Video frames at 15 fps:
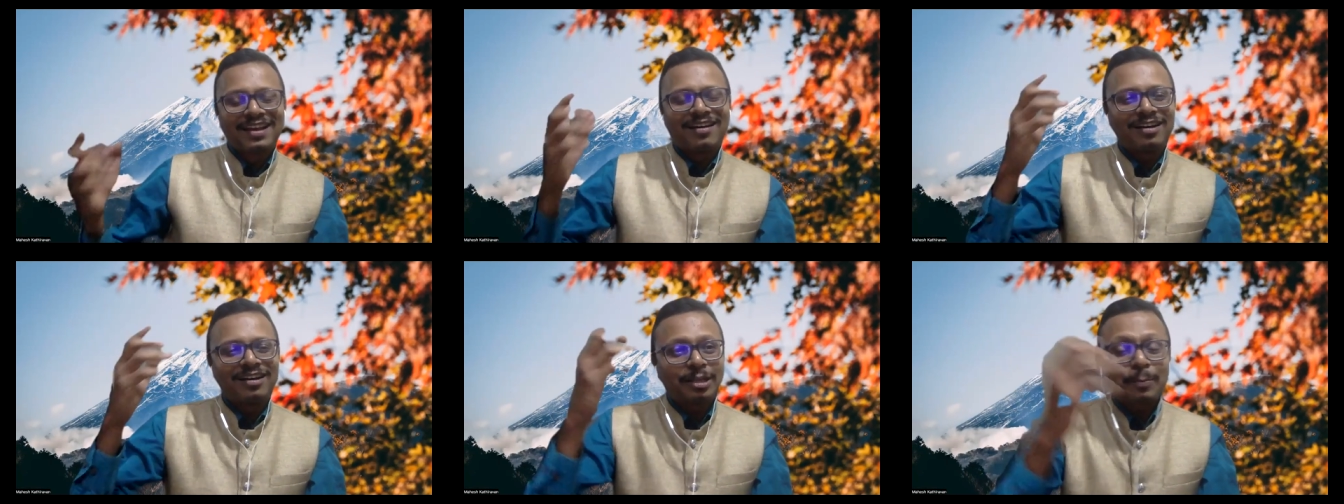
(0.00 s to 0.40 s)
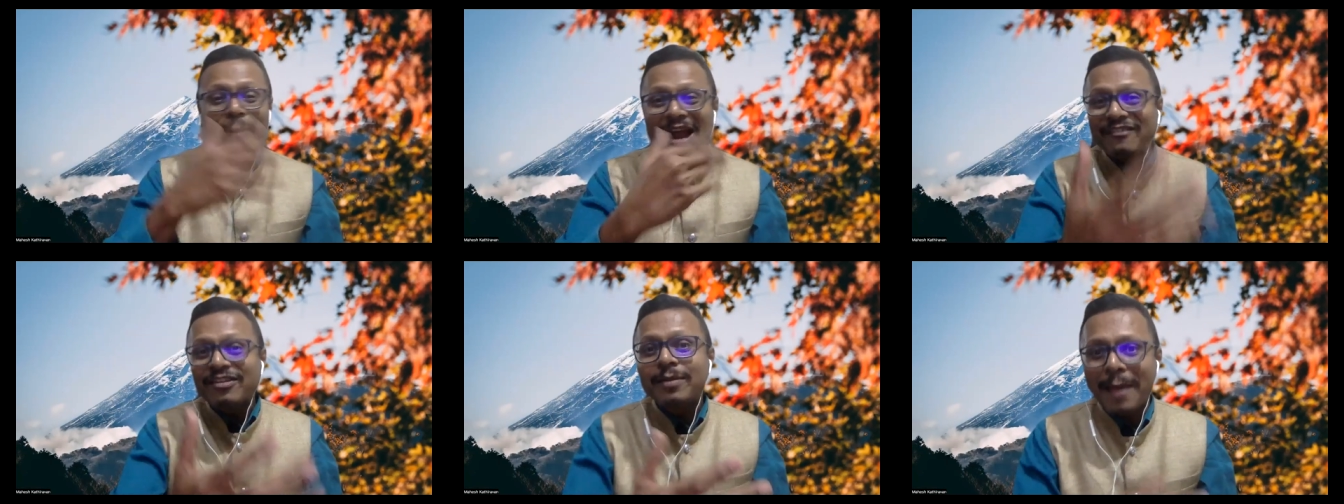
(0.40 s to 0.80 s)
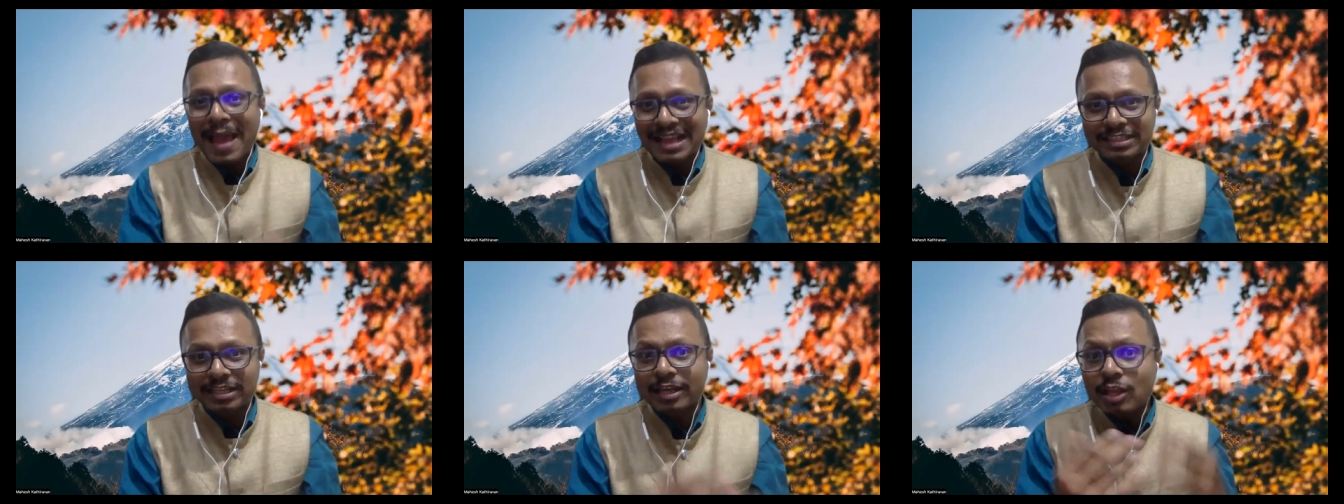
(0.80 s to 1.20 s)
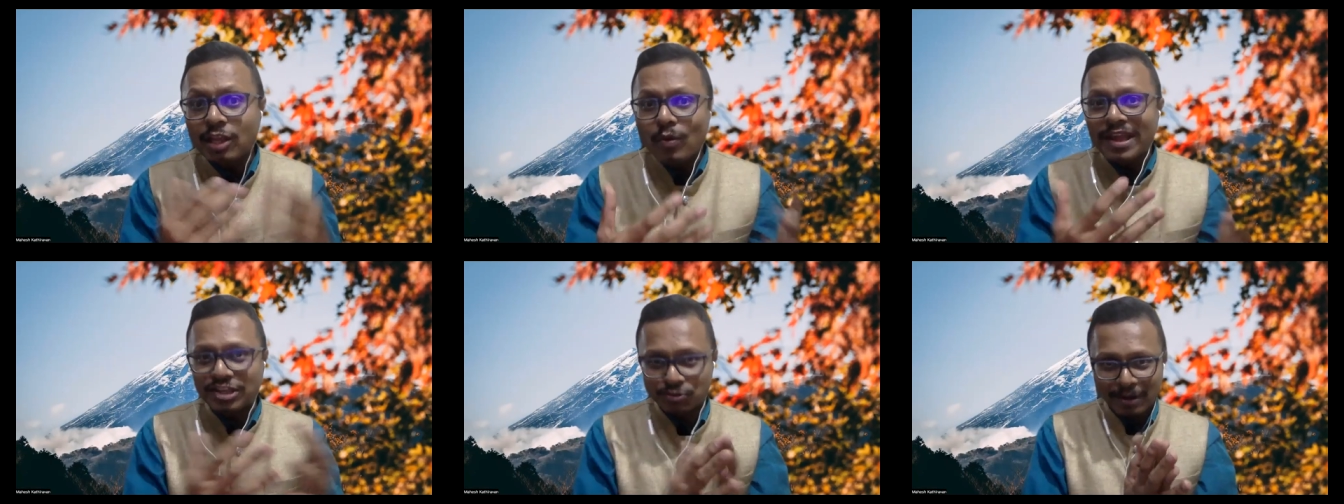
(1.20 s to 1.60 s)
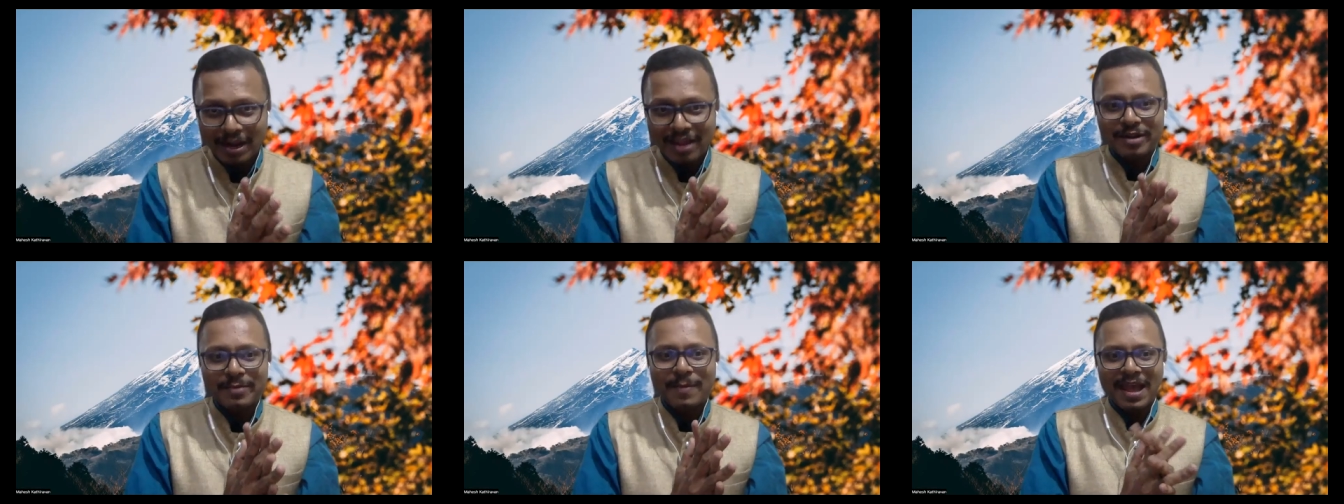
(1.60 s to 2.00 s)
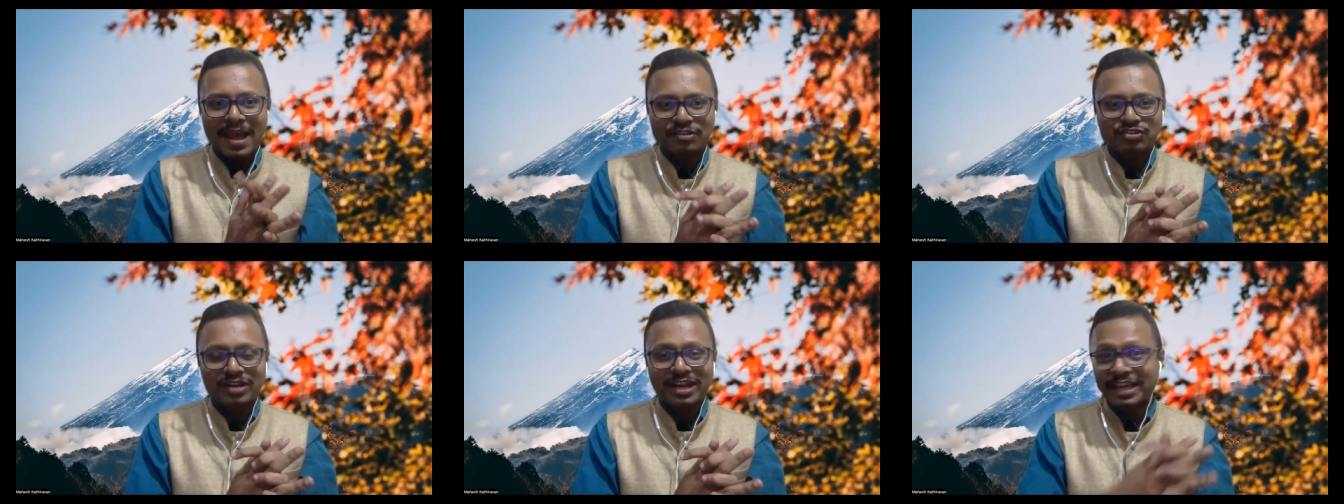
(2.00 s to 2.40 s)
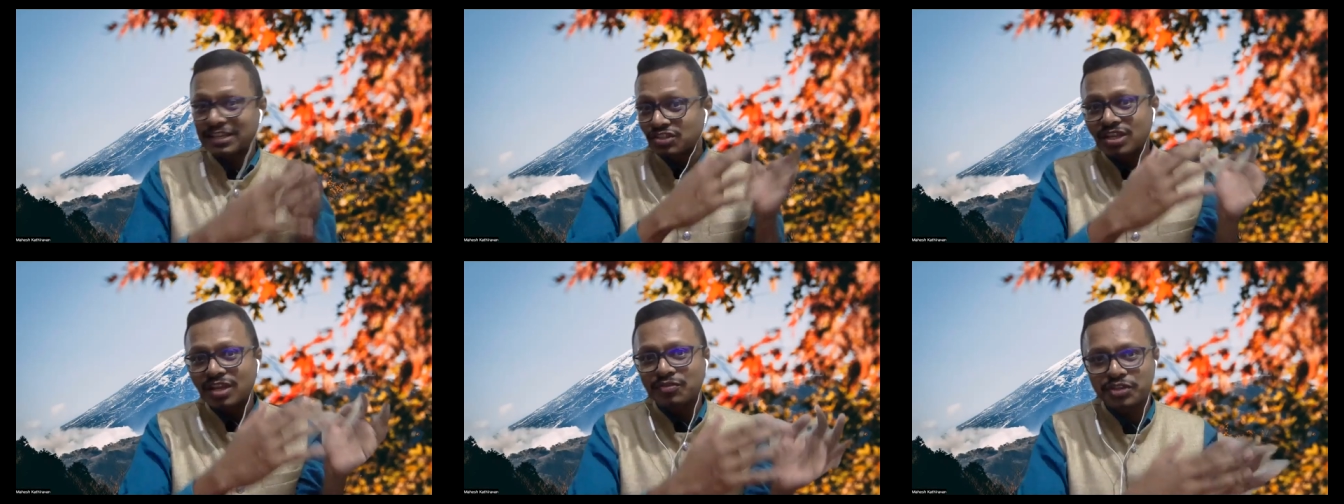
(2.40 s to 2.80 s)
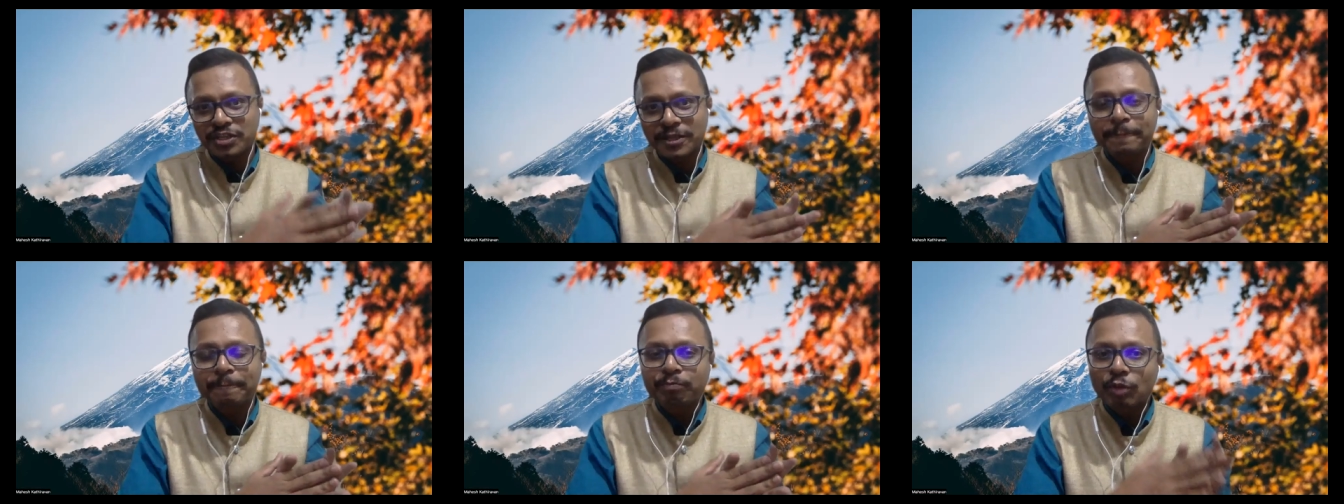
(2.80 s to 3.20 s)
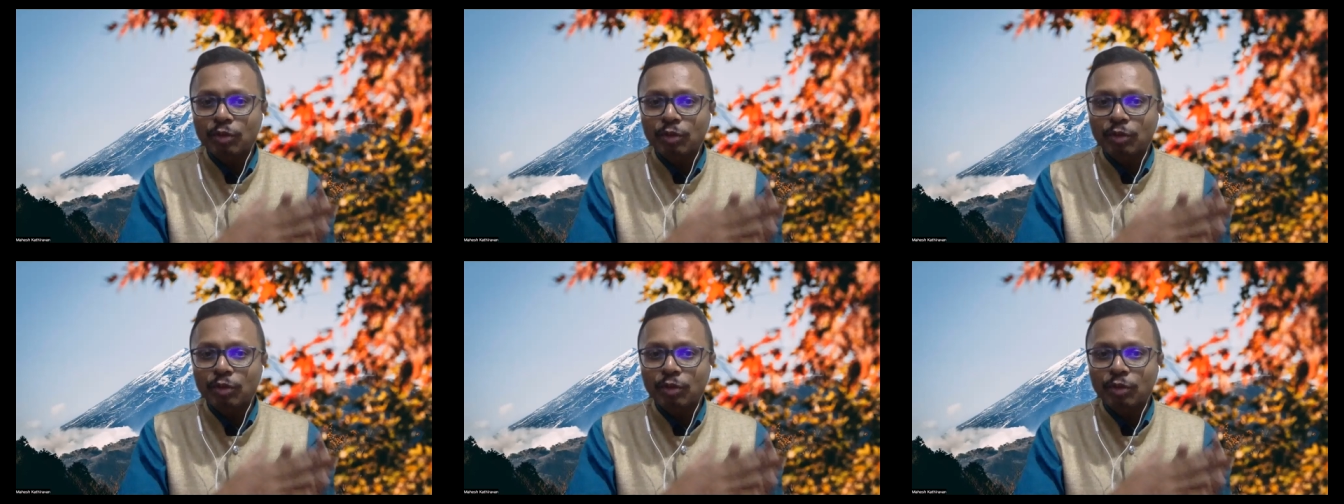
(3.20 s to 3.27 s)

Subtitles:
The private banks, the new age private banks like SDFC,